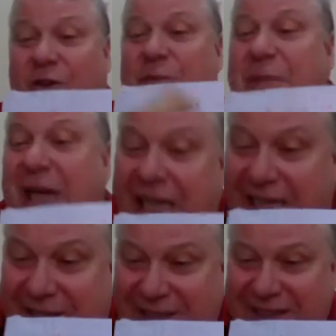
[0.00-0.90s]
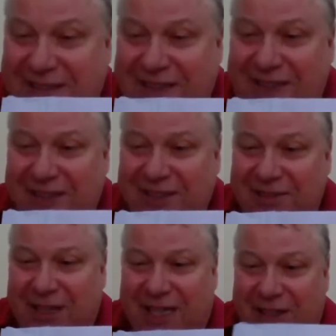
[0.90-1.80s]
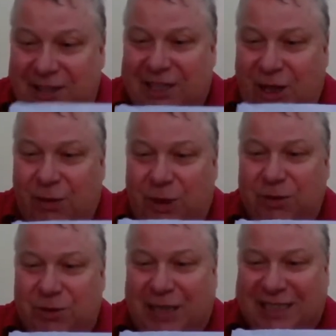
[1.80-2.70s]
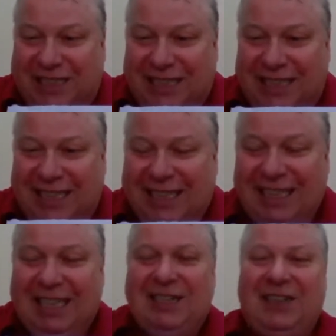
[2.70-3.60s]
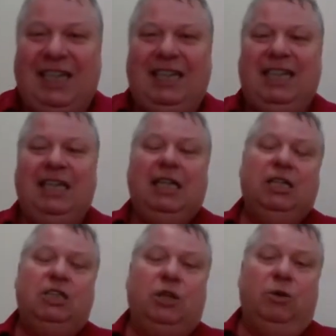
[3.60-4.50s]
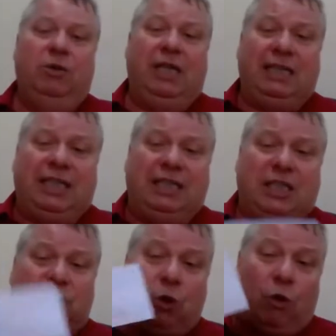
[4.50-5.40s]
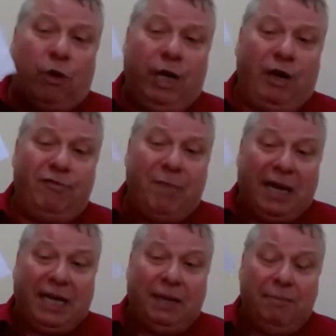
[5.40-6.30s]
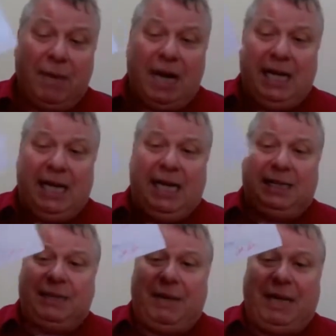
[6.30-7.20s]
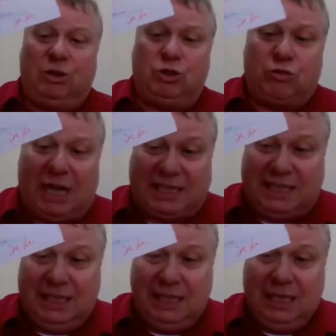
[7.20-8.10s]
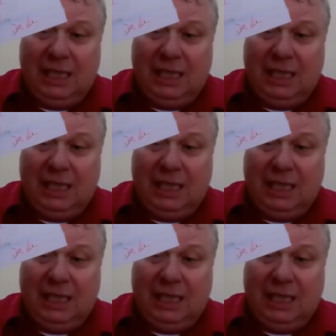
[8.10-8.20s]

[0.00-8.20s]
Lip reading: or 1,000,000, right? You still won't trust it, right? So this is the story of money. Money is about trust.